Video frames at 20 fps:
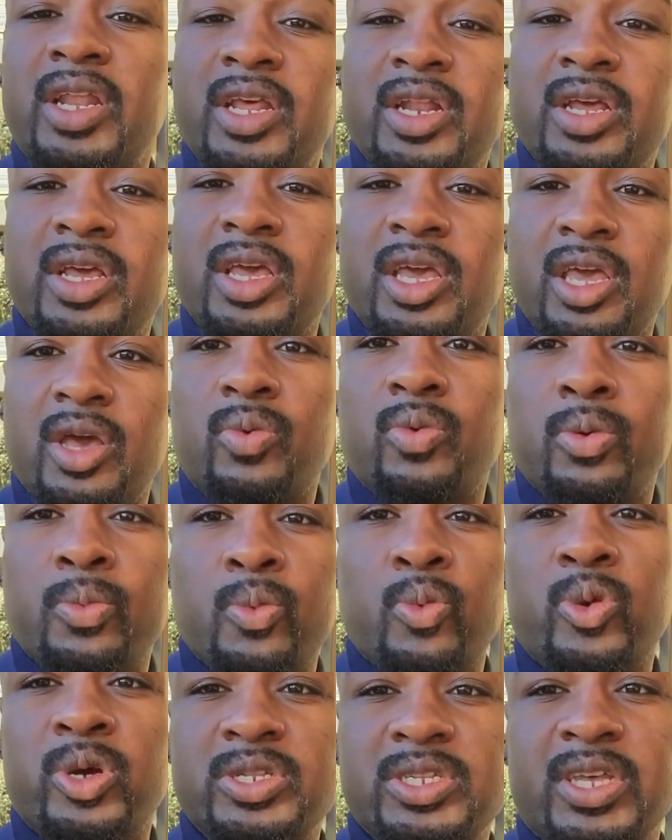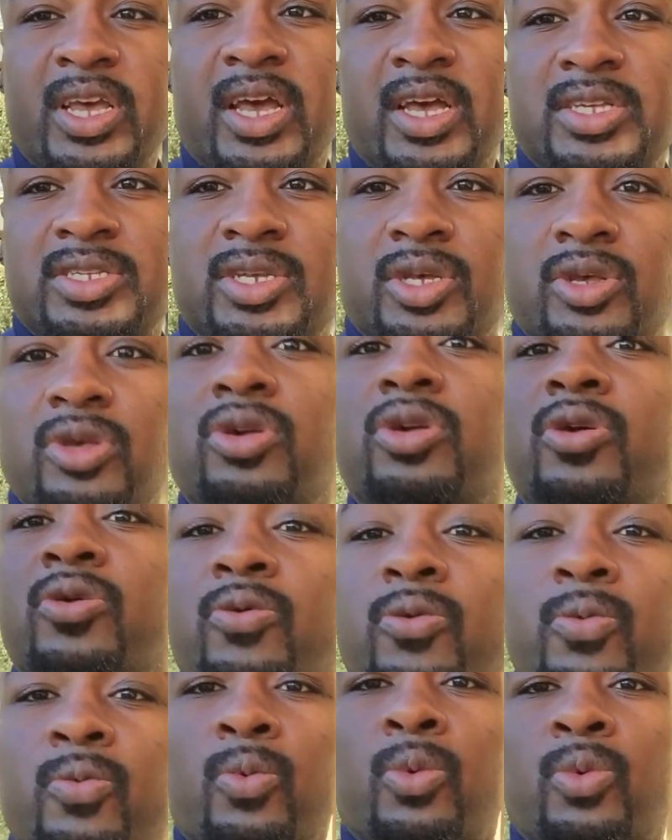that again with me one time so you
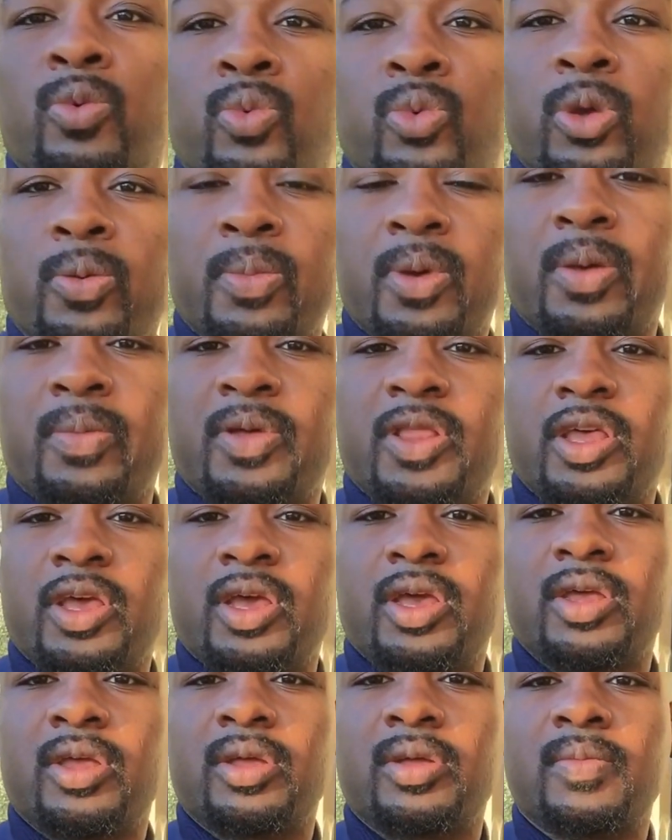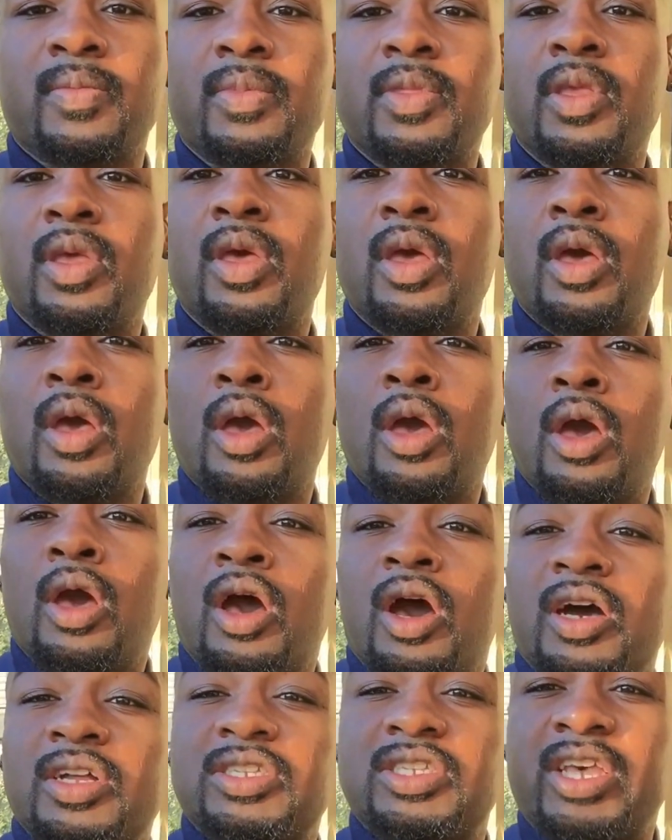can remember that.
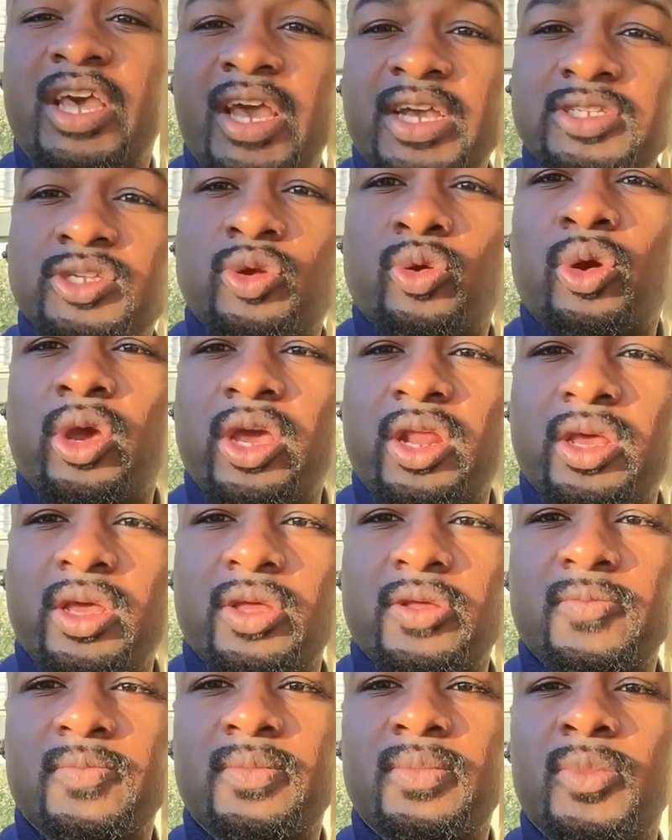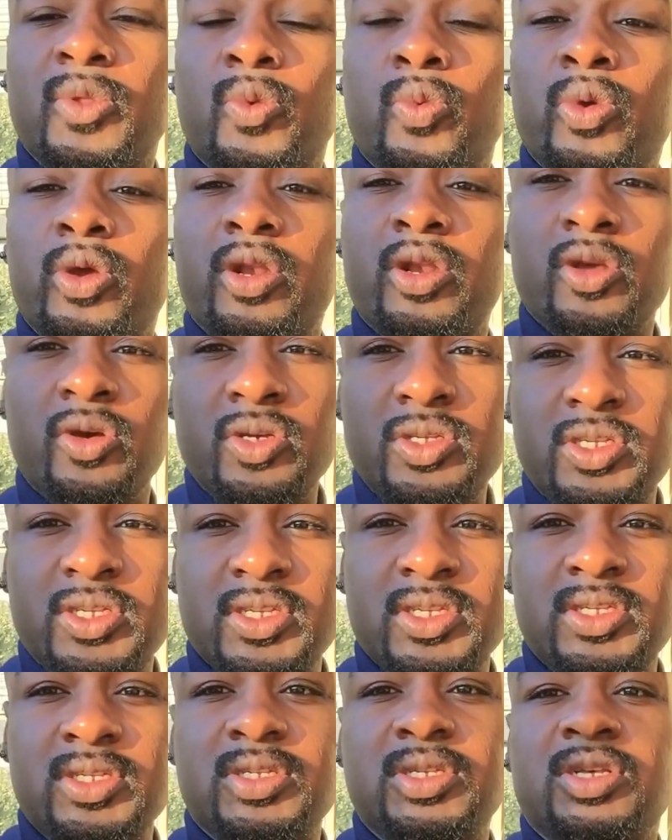A tax credit
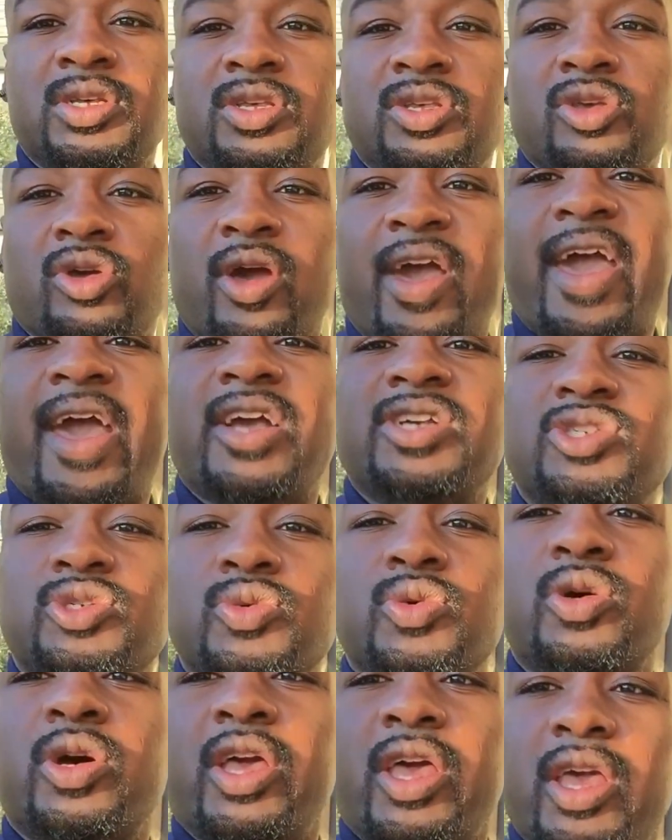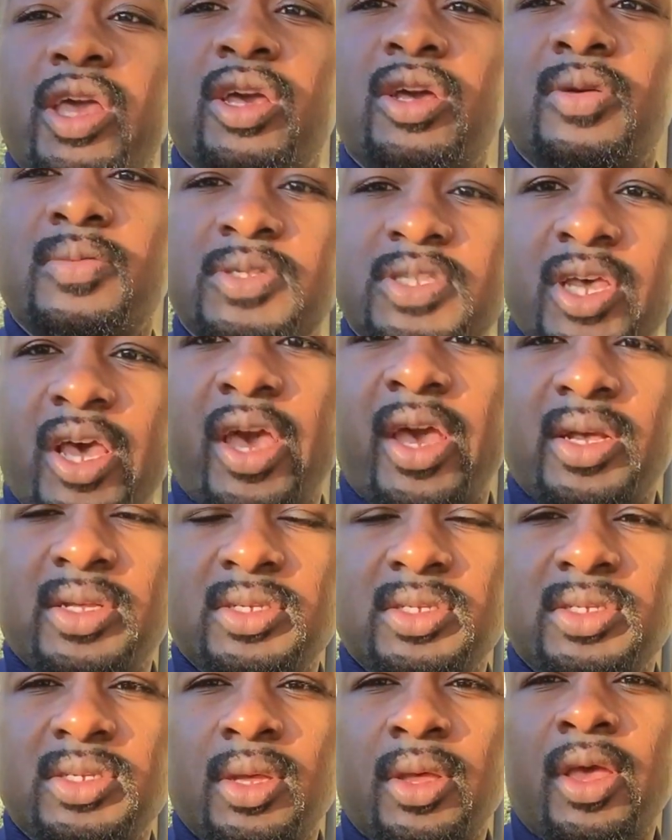reduces your actual income
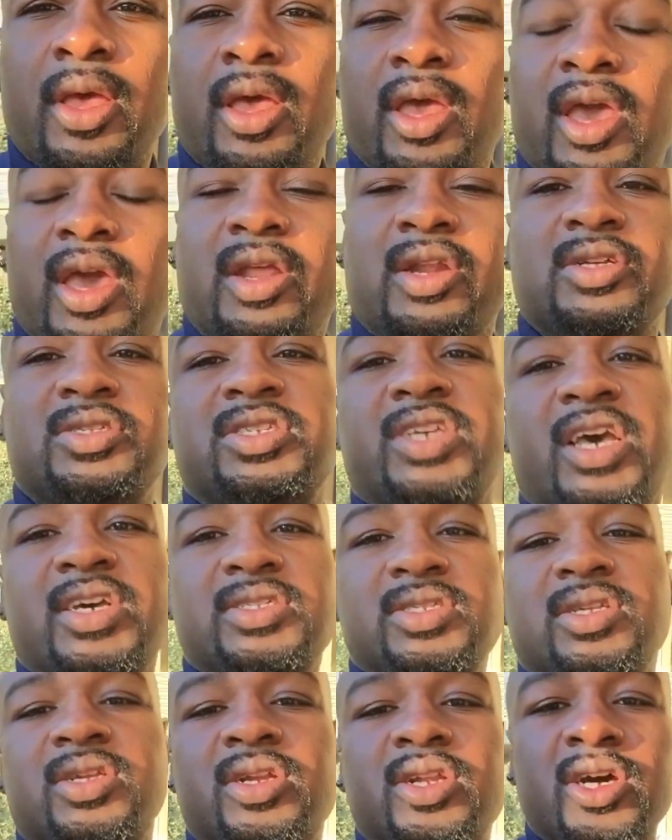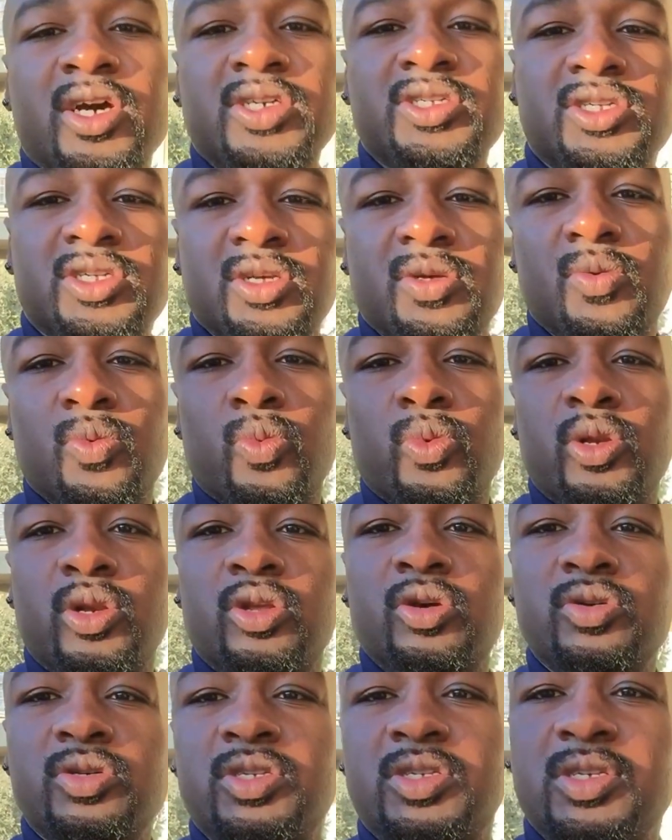tax, and a tax deduction
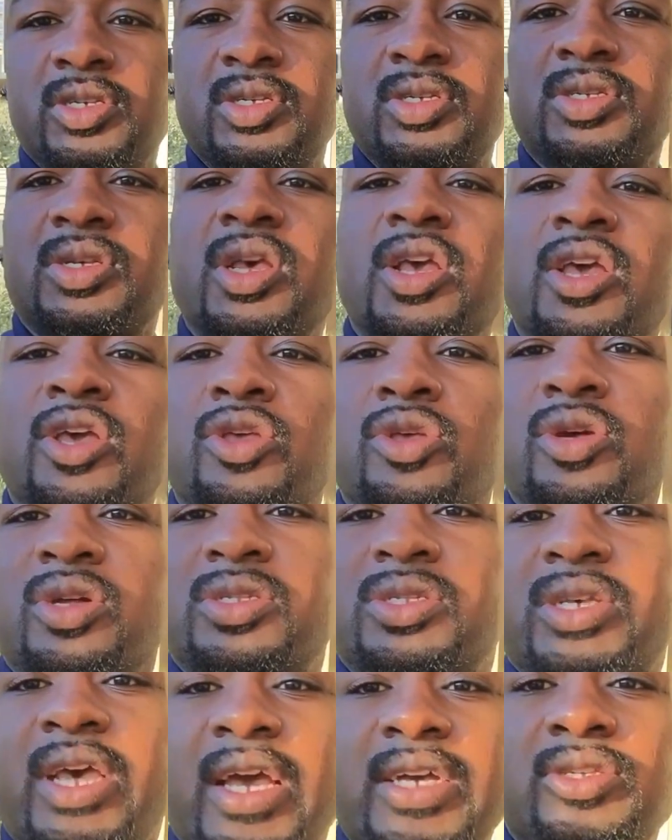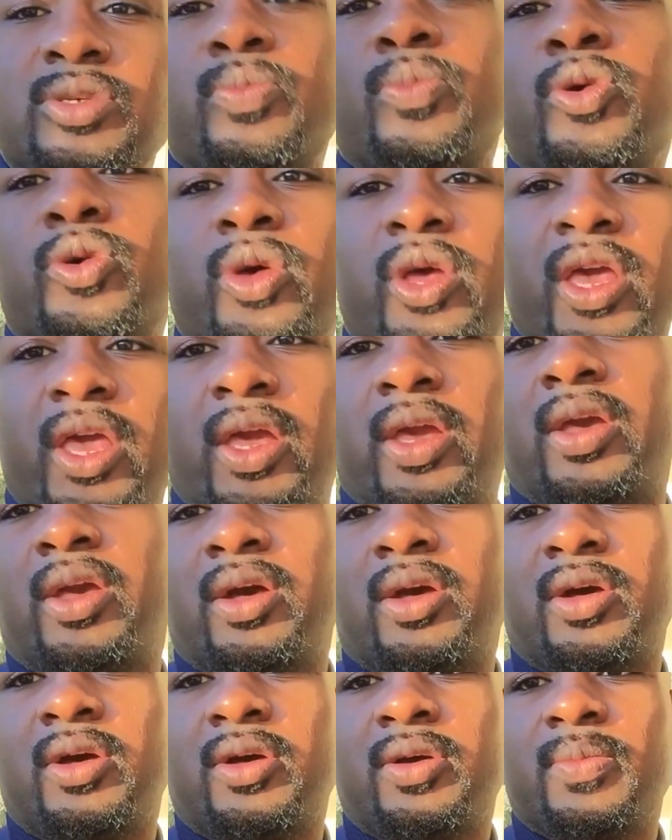reduces your taxable
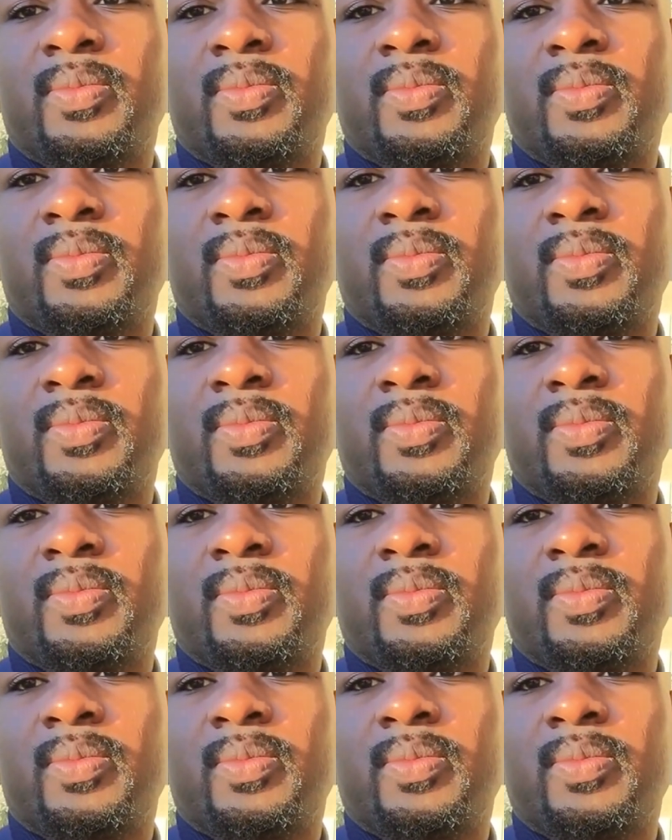income.